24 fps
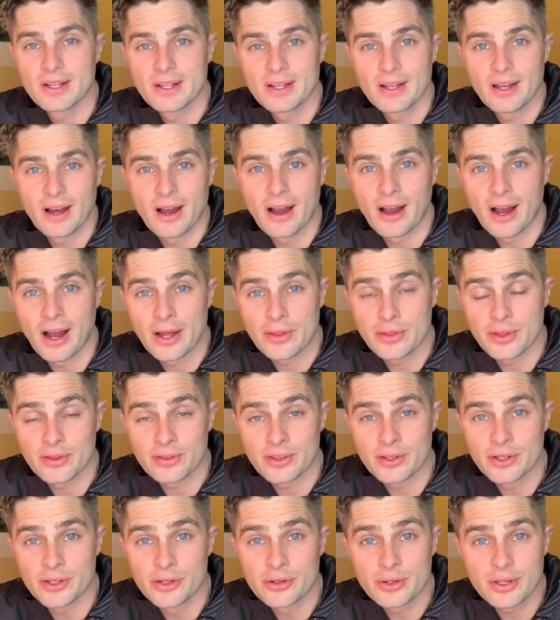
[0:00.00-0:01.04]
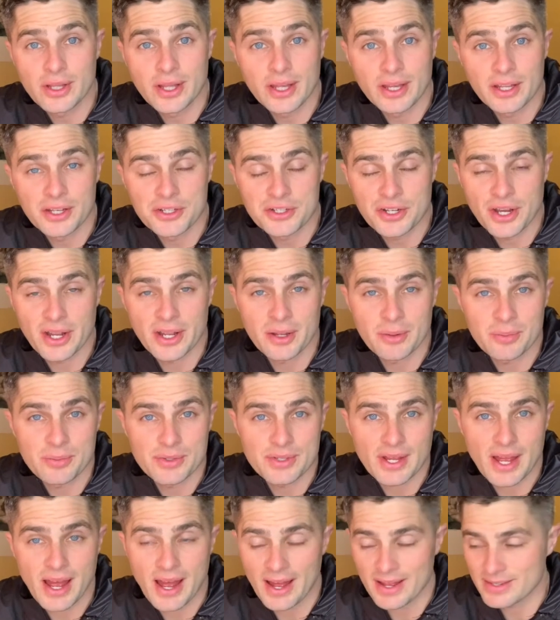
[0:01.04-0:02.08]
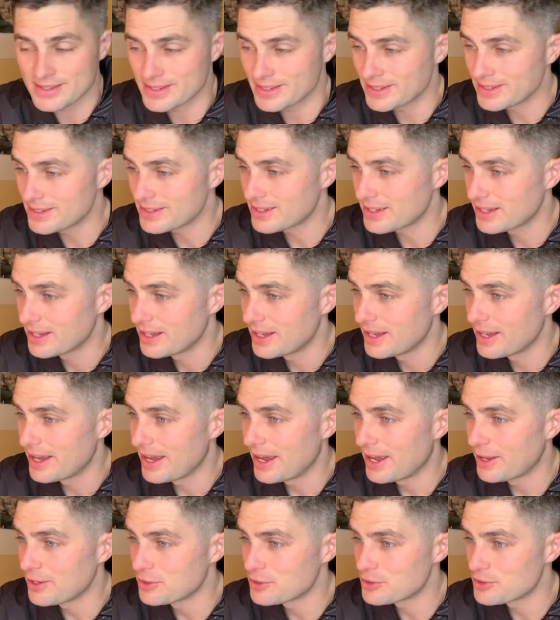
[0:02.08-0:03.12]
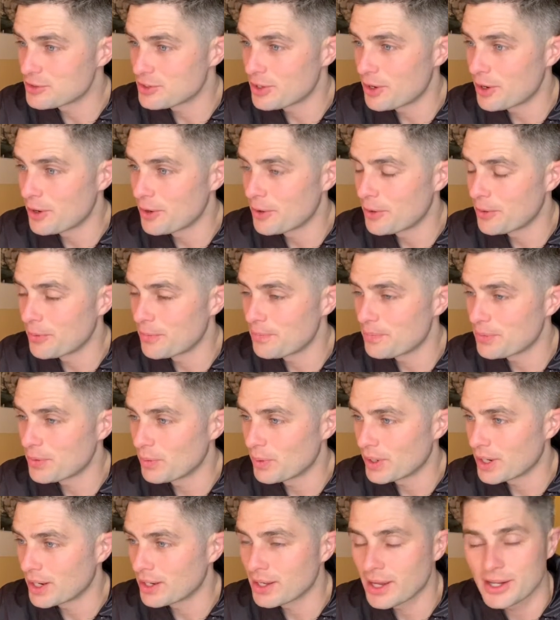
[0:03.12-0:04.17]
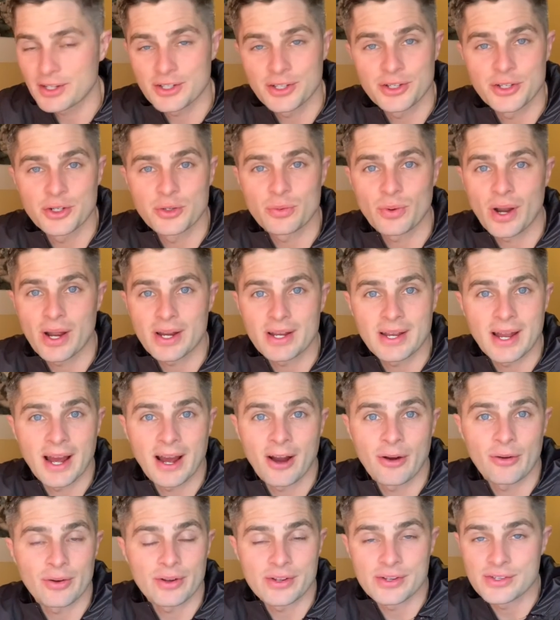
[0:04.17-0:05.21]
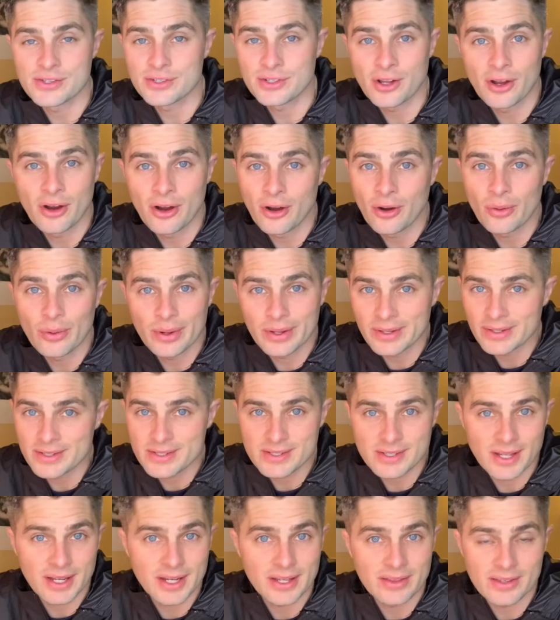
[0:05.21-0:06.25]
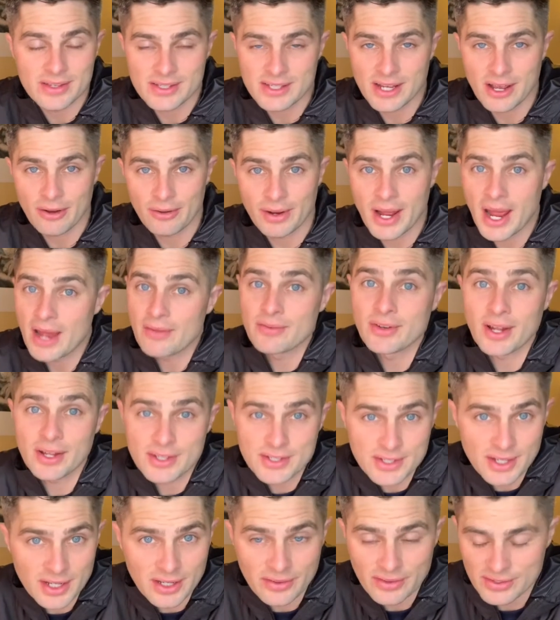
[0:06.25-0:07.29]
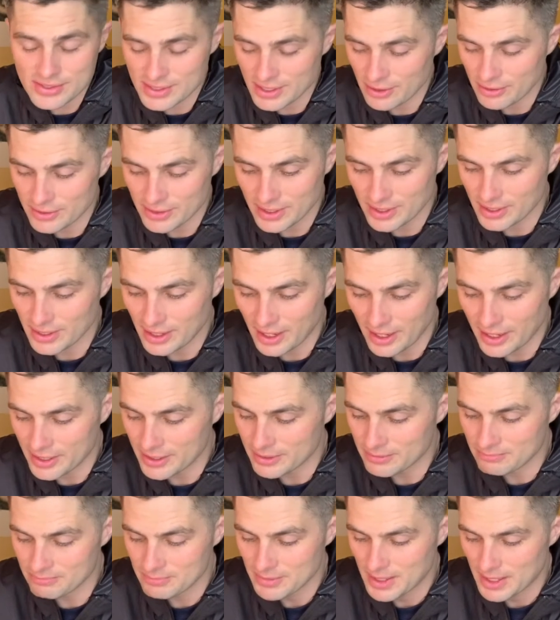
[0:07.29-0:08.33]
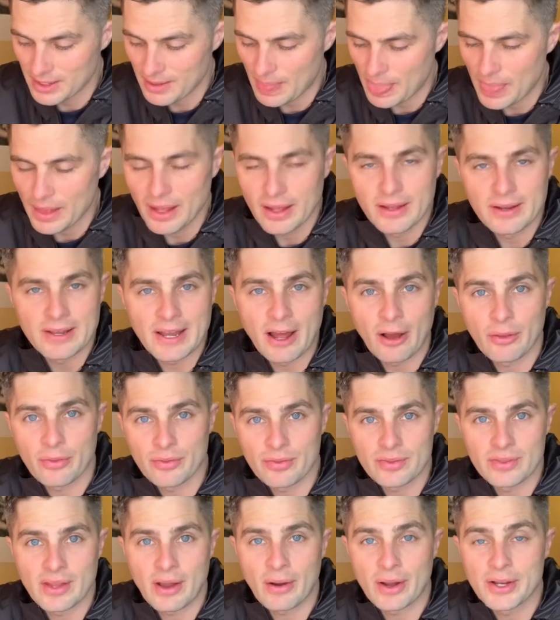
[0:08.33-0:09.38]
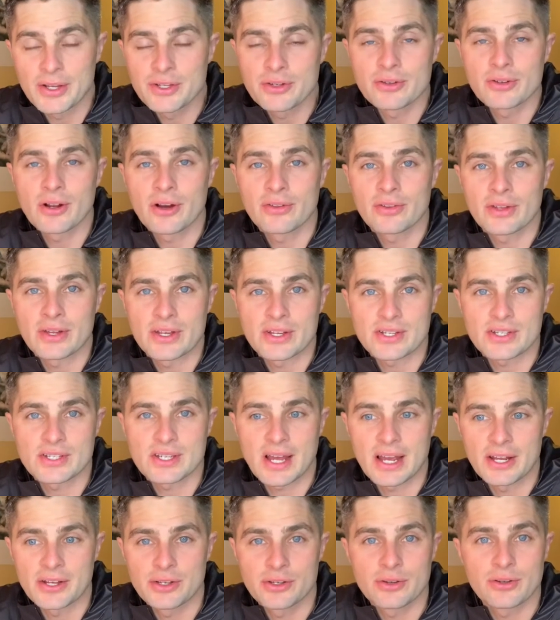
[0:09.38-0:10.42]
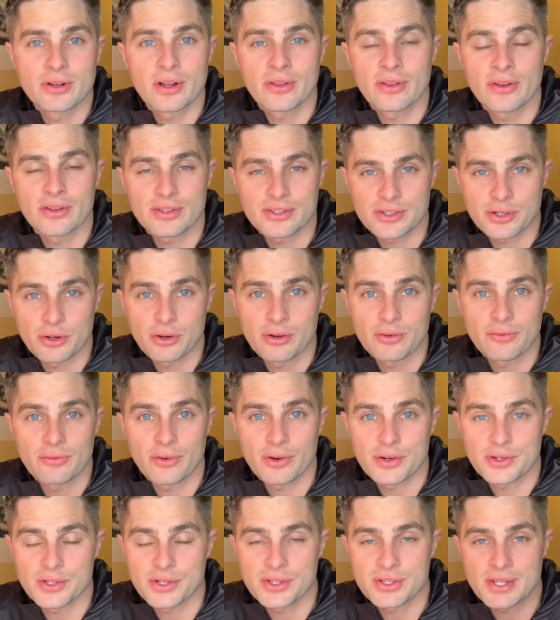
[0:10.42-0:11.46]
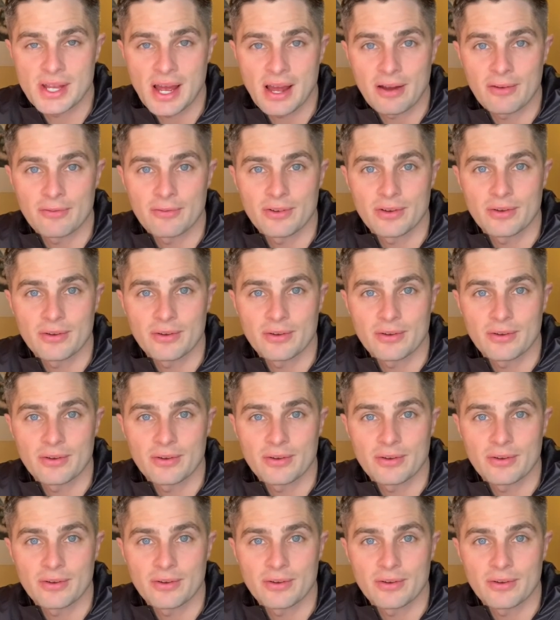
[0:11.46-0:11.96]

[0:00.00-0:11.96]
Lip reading: I think the New King James has it. And so what I'd like to do right now is go and study this out. I have not studied this out yet. Now I do know this. I do know that certain versions have